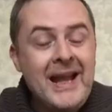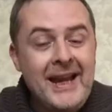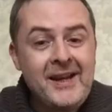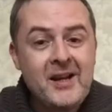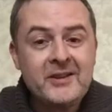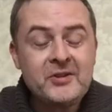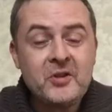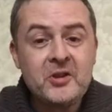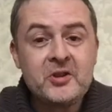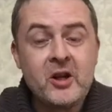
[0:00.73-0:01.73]
Hey guys,
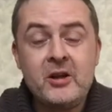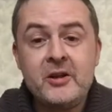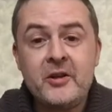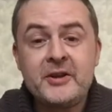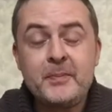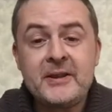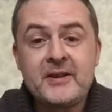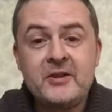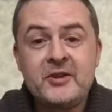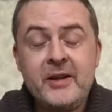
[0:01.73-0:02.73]
it's Roscoe, and on the
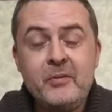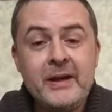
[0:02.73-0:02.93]
Space Coach Day,